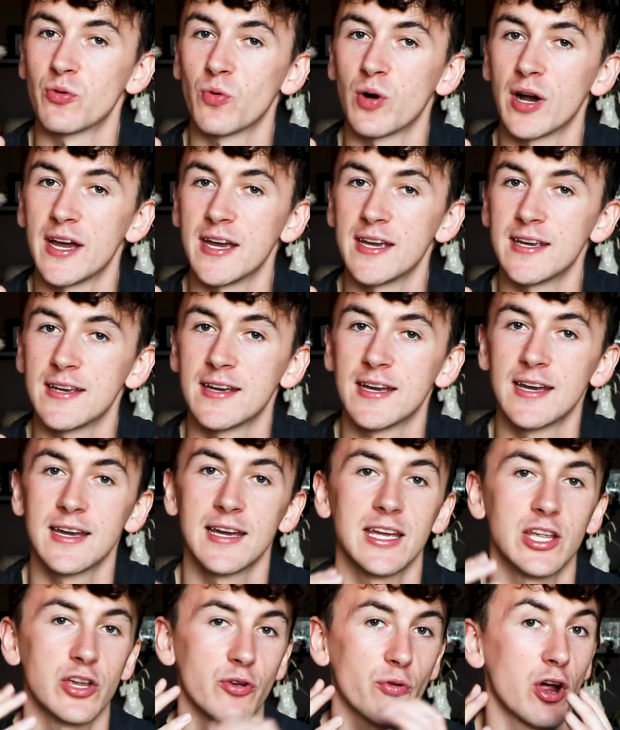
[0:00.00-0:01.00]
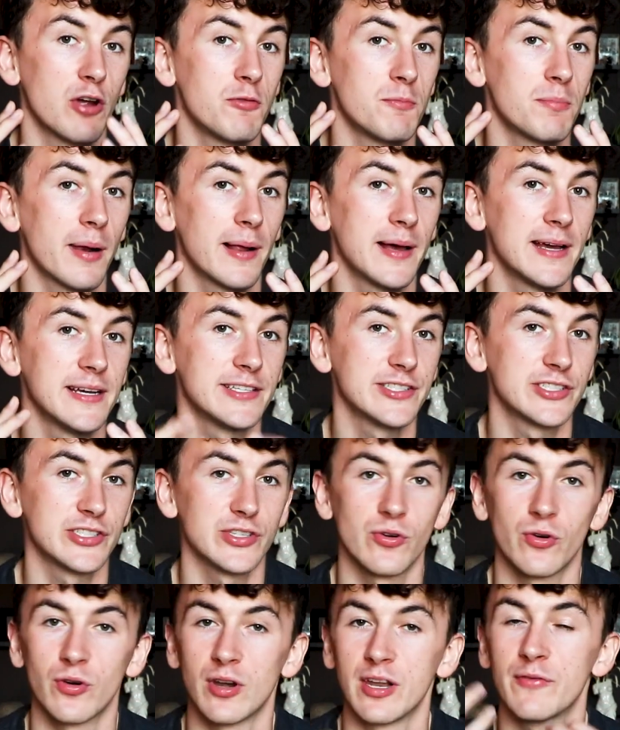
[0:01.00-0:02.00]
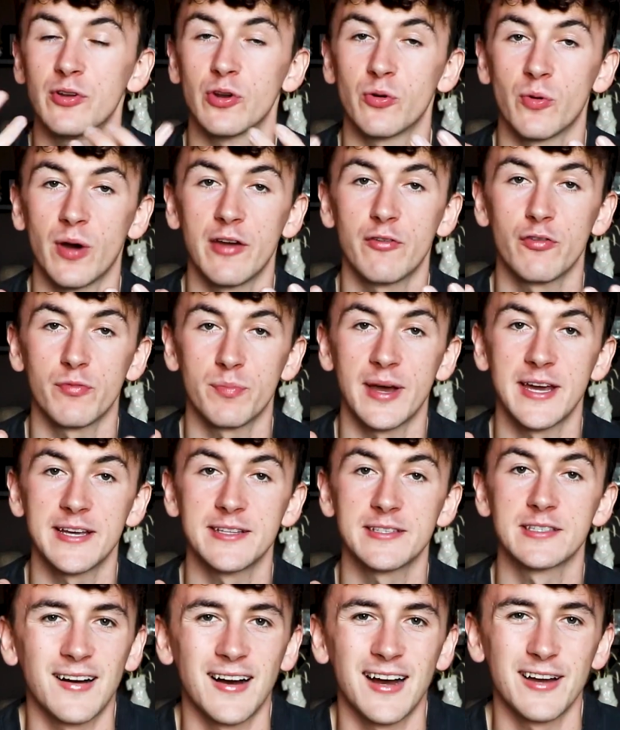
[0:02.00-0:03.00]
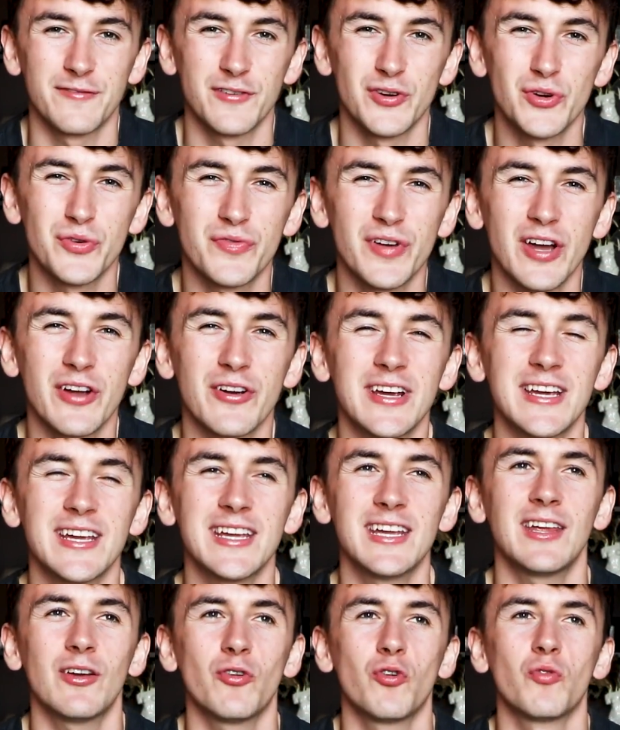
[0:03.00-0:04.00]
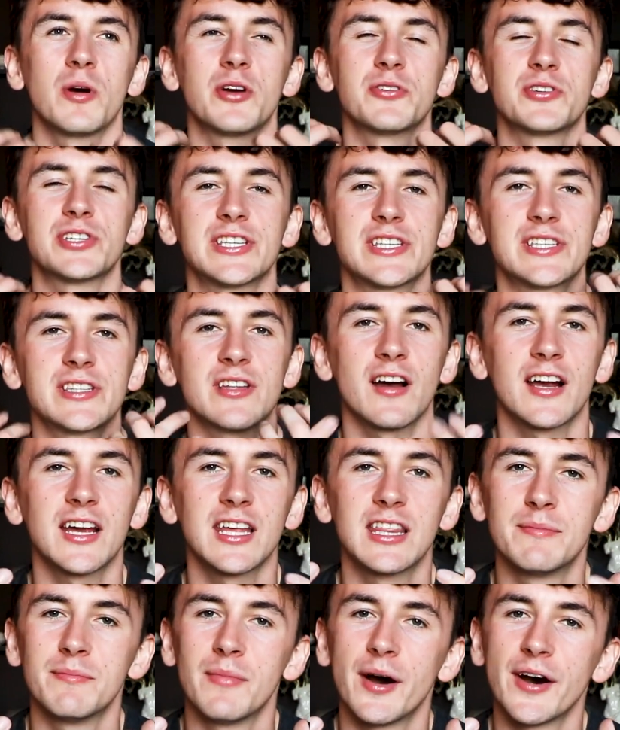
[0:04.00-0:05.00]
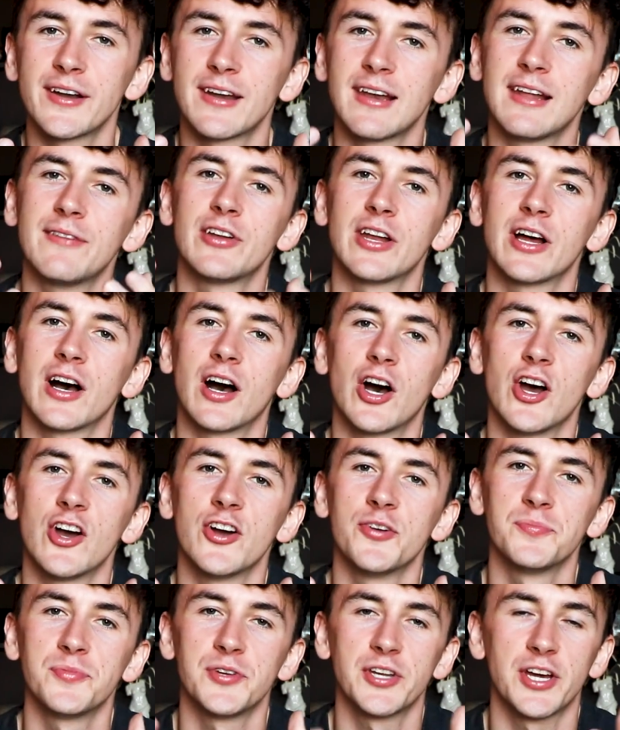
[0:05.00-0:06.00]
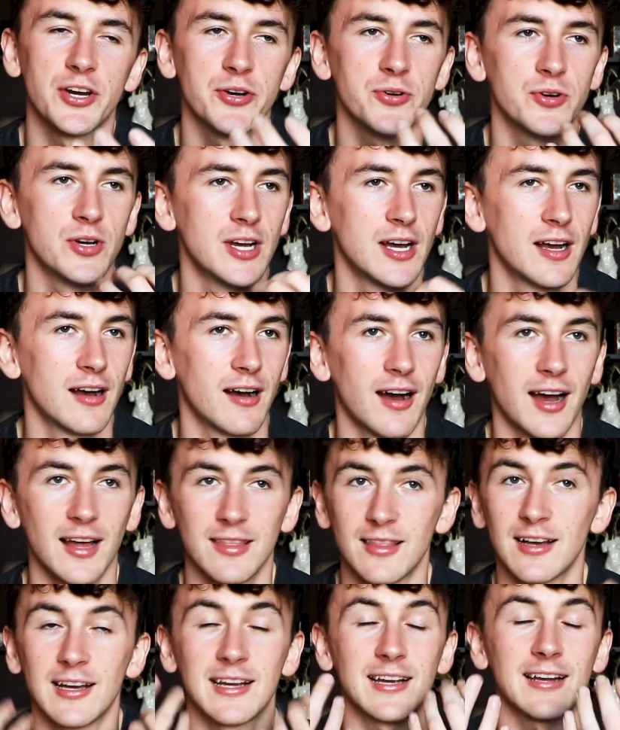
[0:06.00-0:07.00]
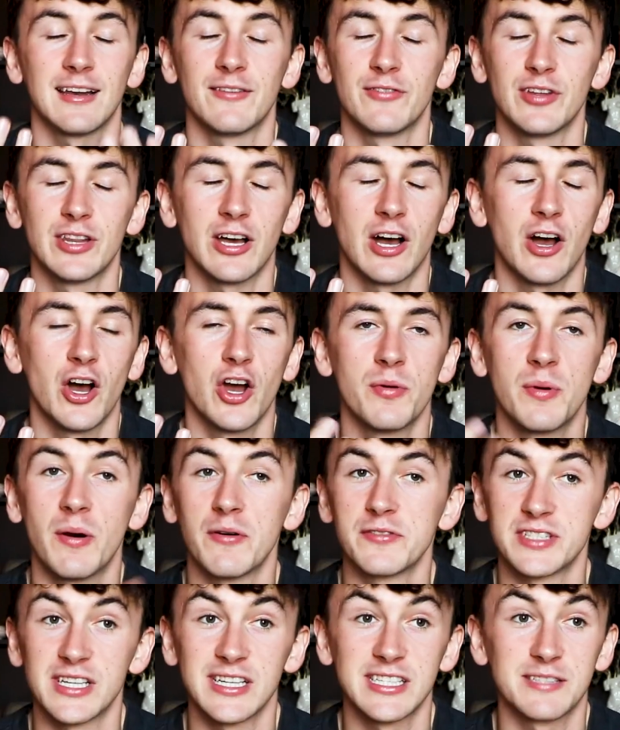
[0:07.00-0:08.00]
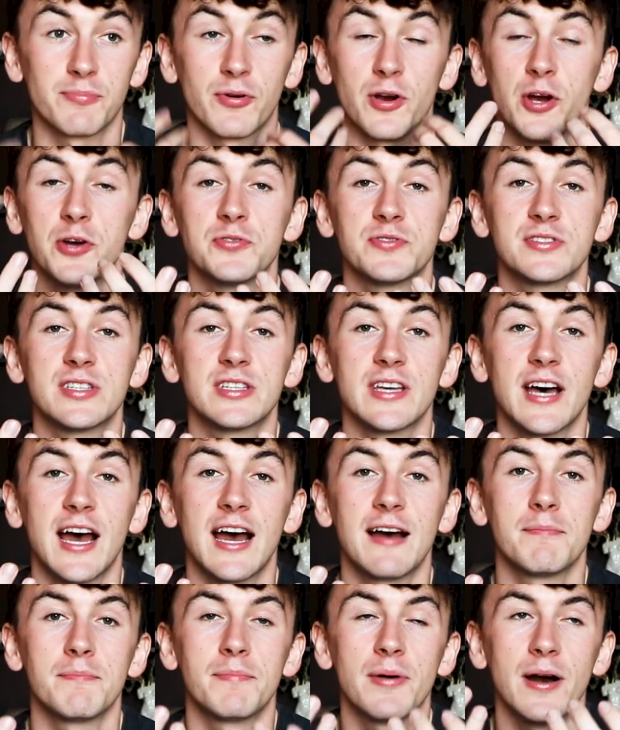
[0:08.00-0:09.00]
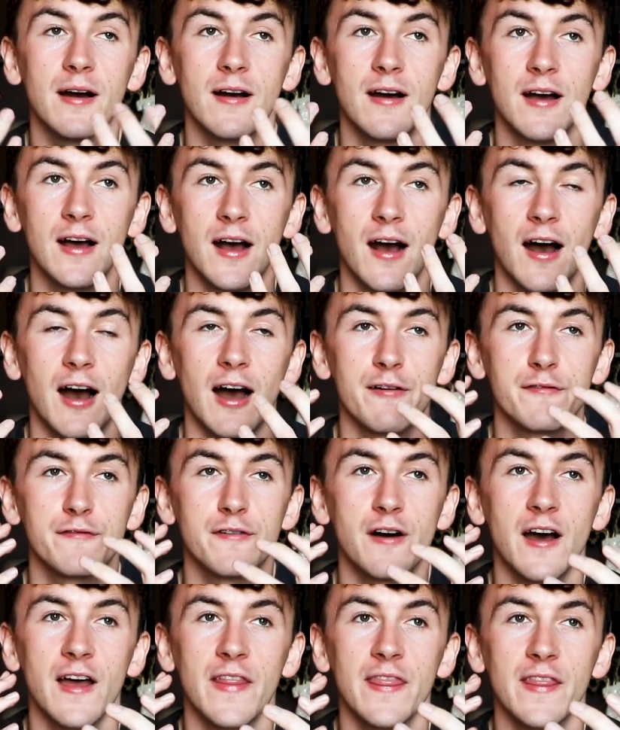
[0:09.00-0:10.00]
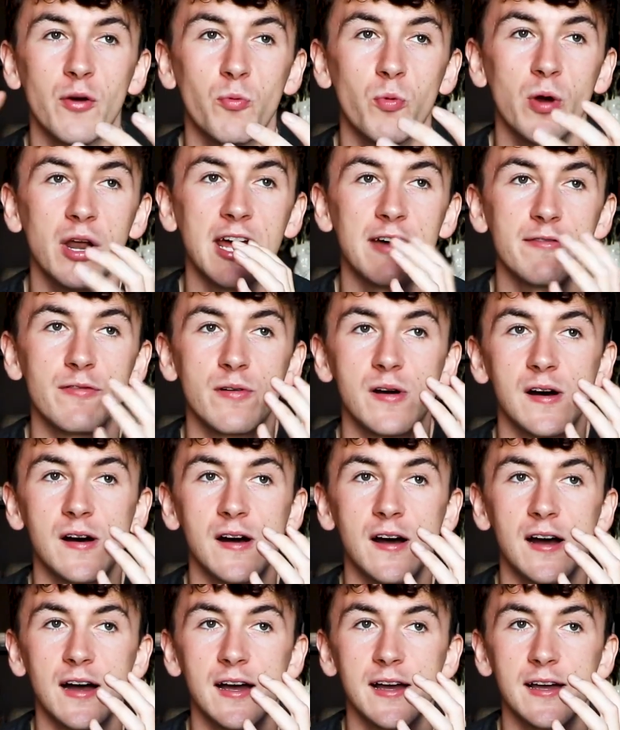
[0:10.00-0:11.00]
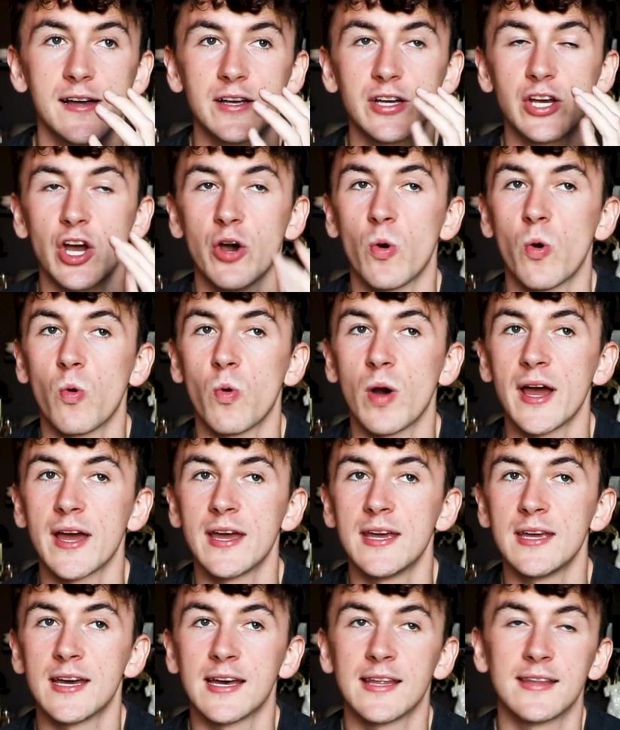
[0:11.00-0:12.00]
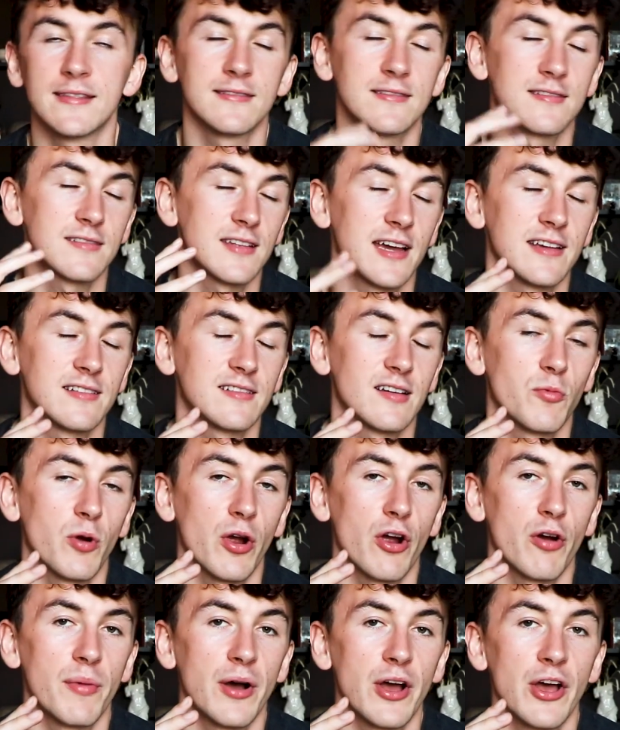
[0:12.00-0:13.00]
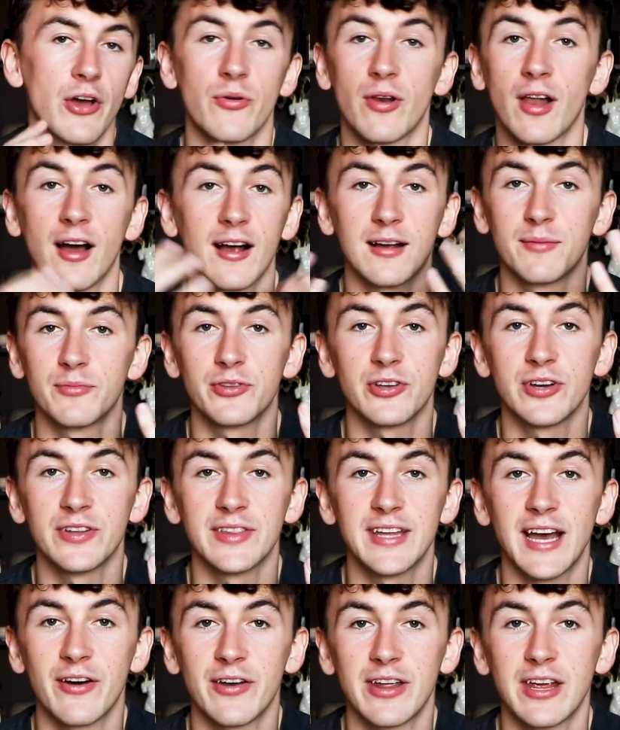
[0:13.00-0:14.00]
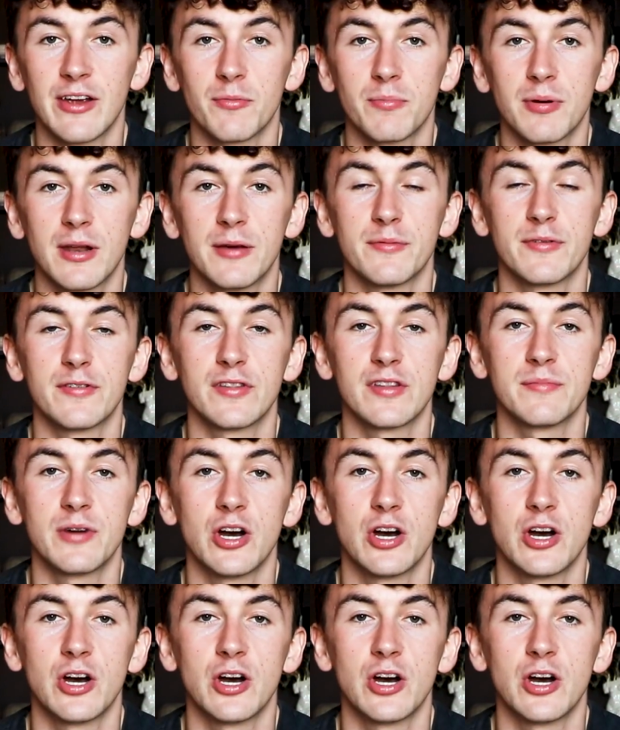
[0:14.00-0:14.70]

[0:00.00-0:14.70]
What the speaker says: away in your own place or living away with mates. I feel very almost stuck in the mud living at home. You know, I like living at home. Obviously, there's pros to that, but I find that whenever I go away and stay somewhere on my own, like I'm doing down here in Plymouth at the